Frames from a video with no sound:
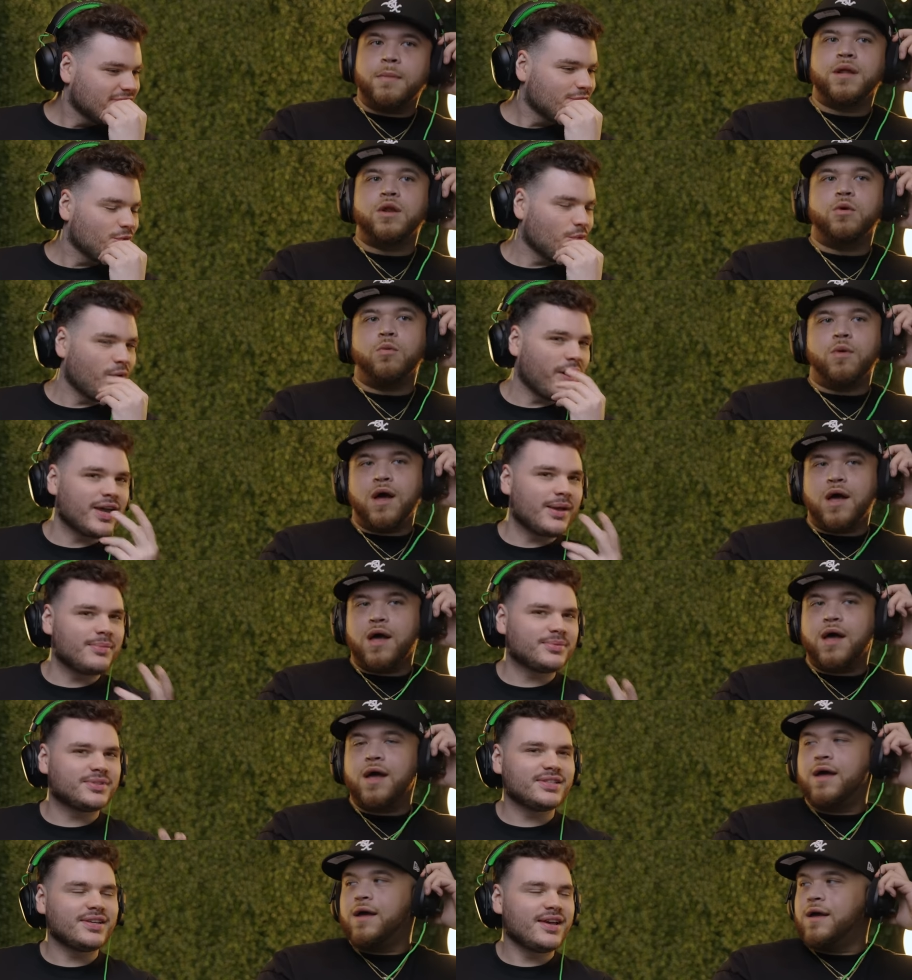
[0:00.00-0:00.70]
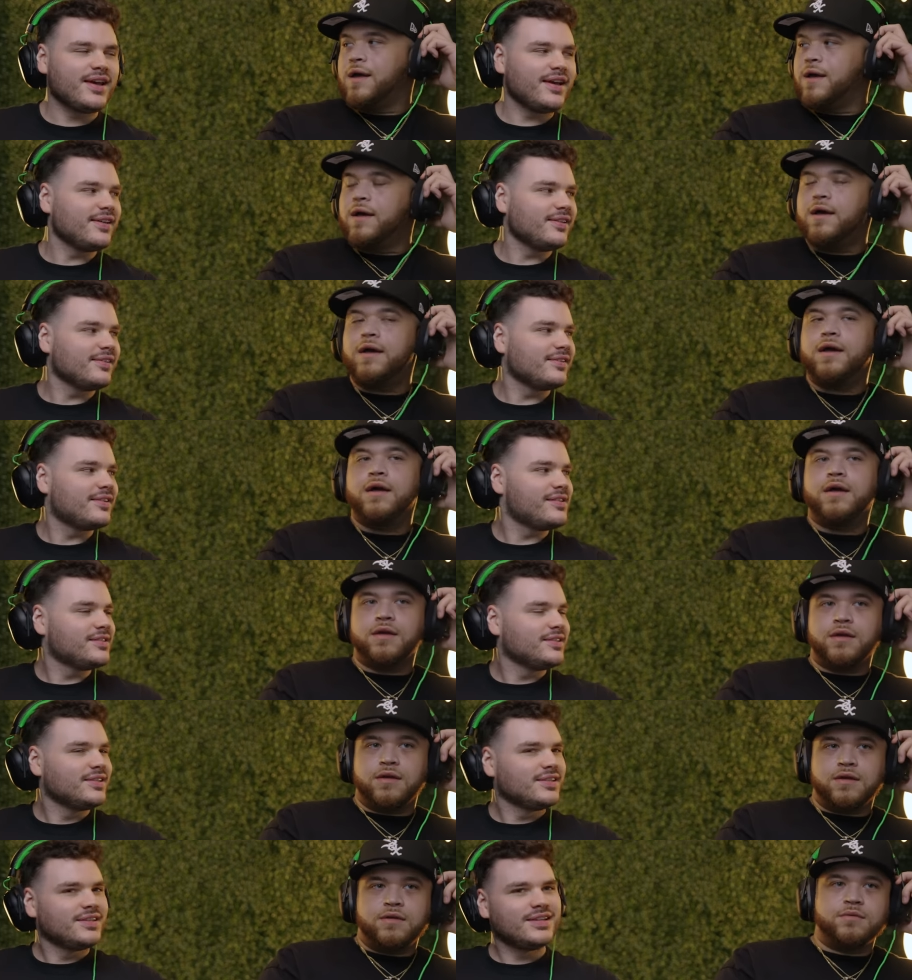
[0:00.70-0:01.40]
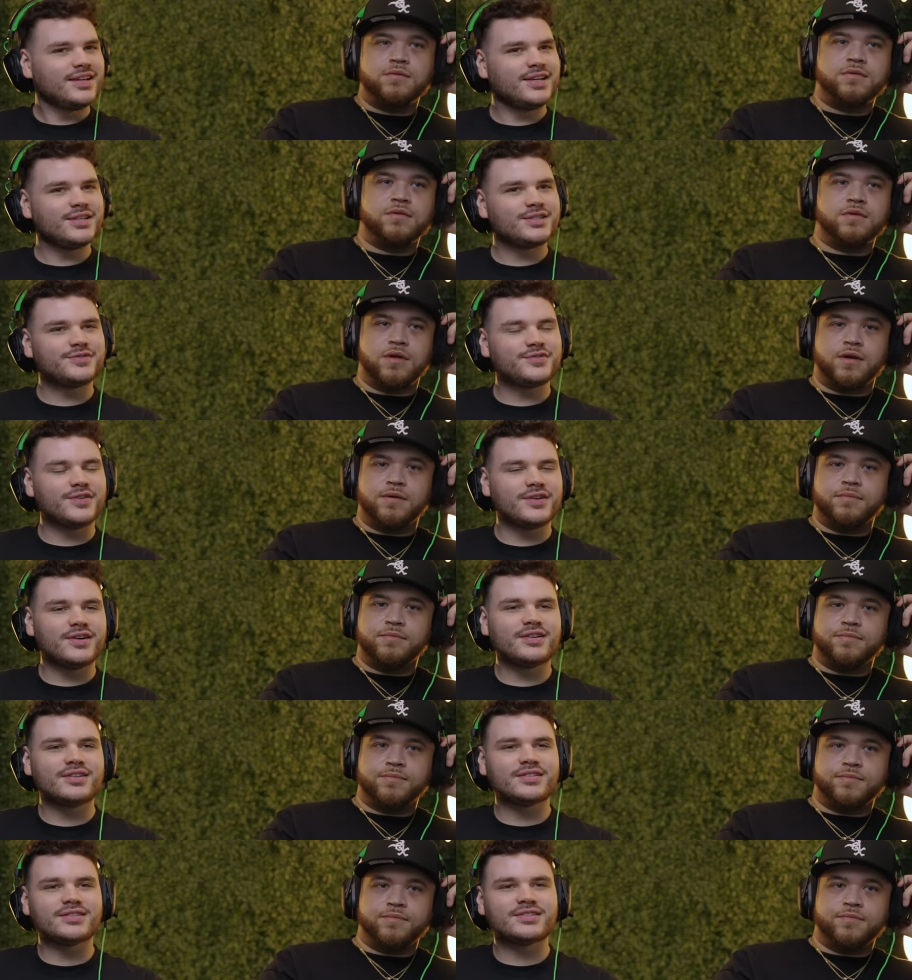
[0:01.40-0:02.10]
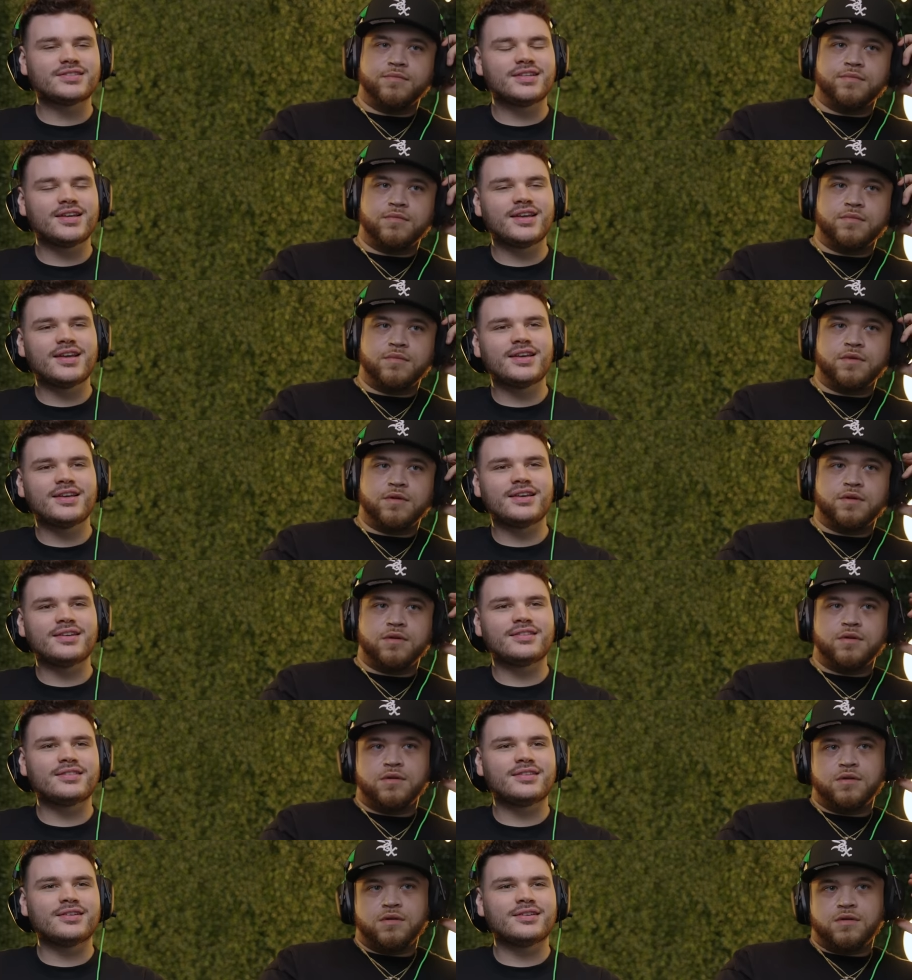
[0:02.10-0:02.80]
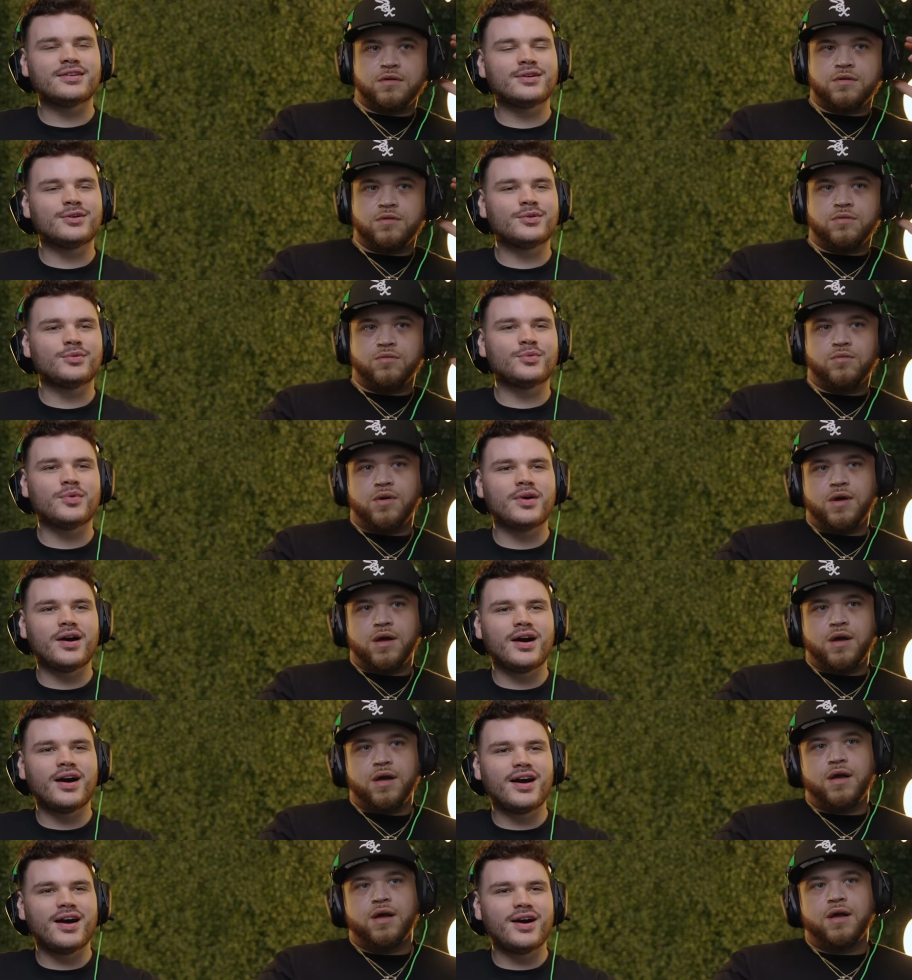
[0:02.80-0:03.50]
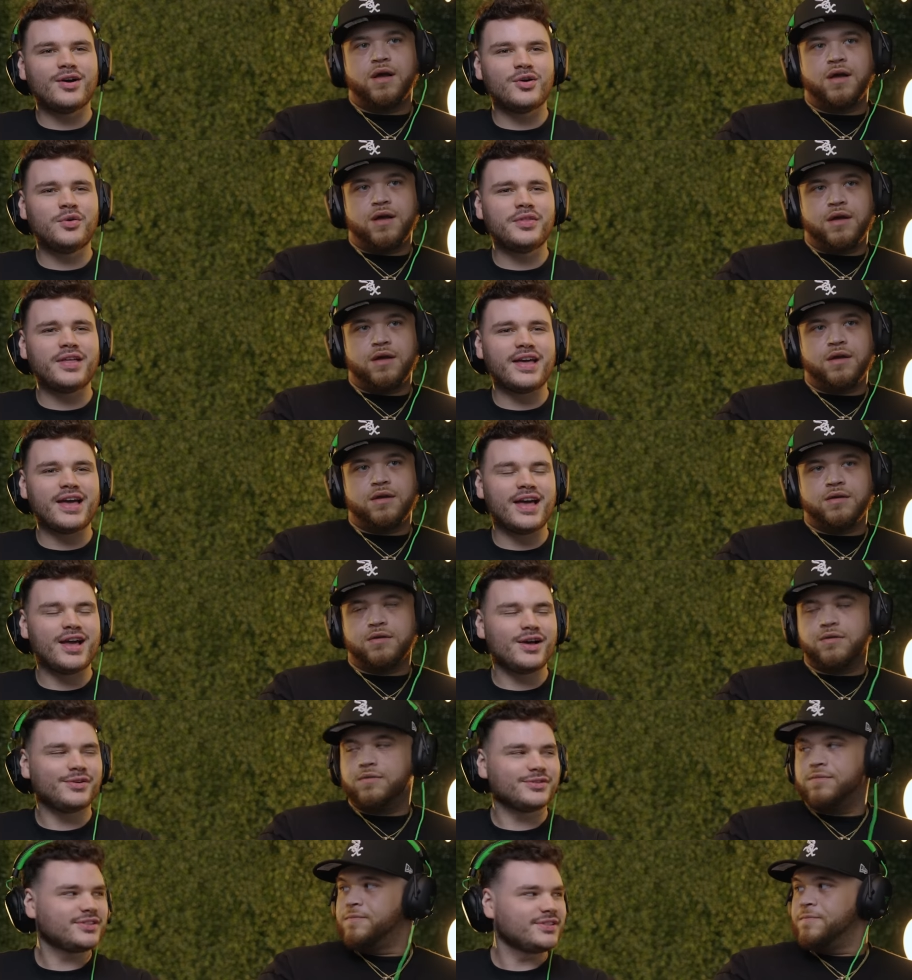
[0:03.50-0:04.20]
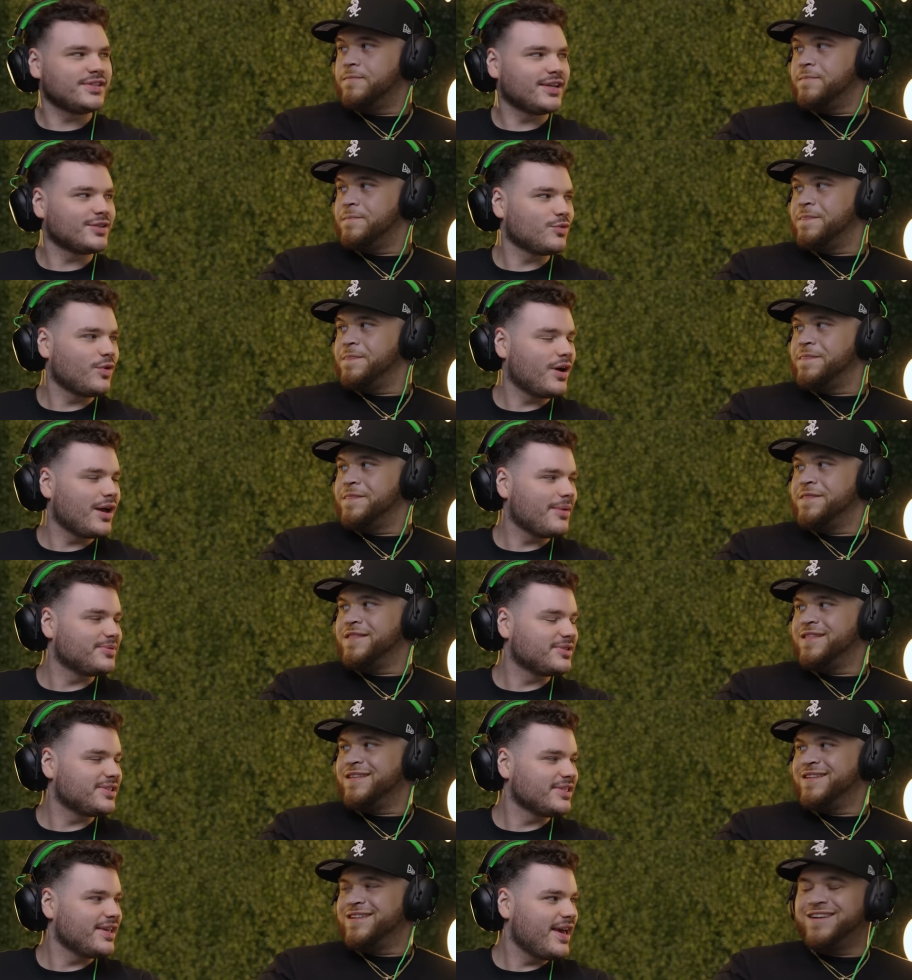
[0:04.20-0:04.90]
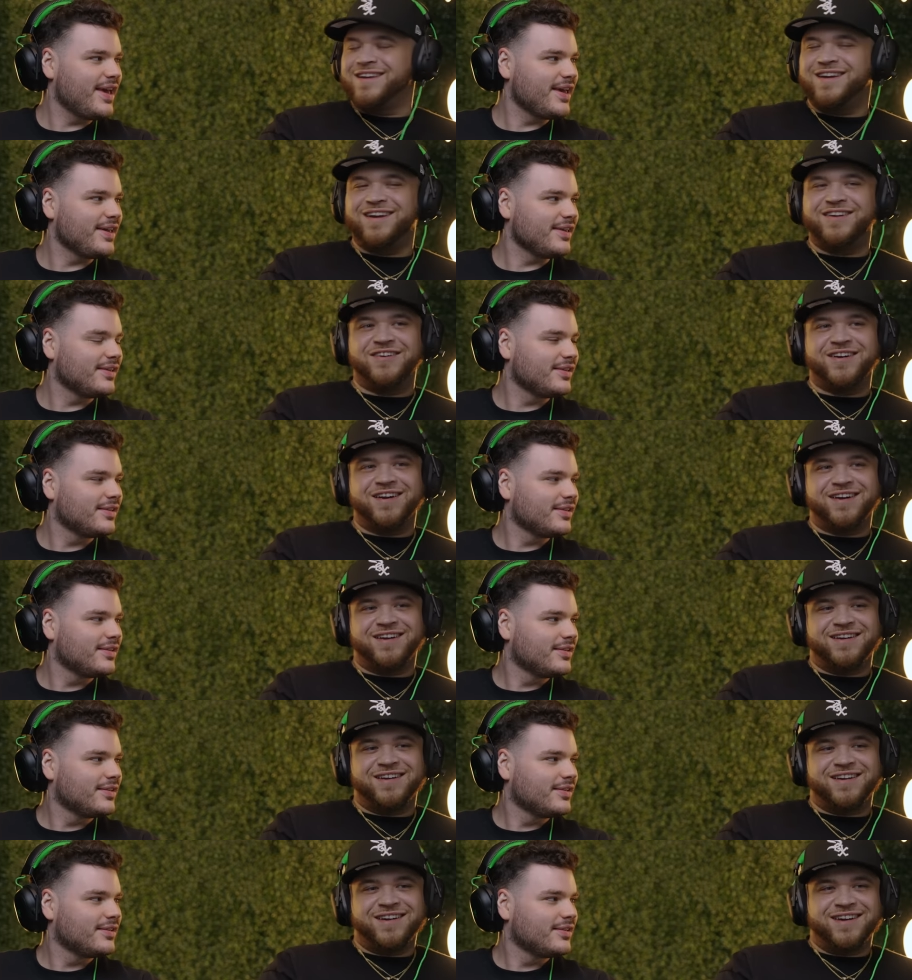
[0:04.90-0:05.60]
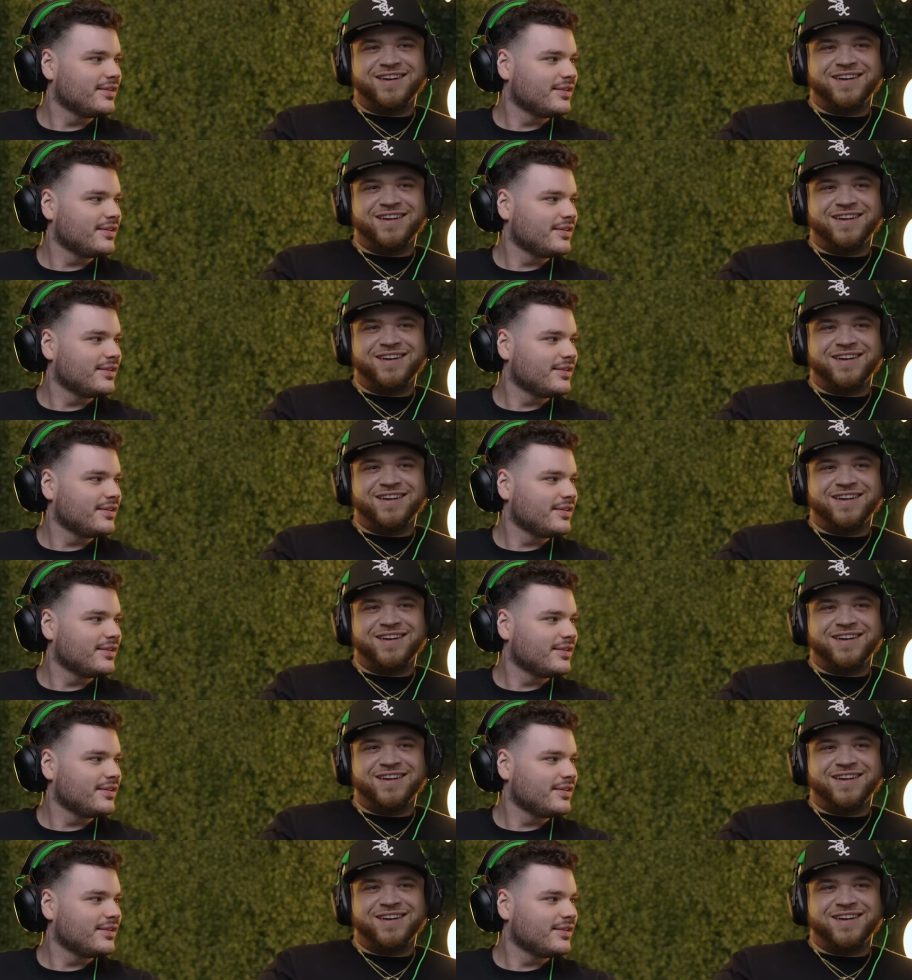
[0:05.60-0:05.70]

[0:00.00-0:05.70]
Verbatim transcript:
Speaker 1: YMCA. It's fun to stay at the Y. Who the hell sings YMCA? Right?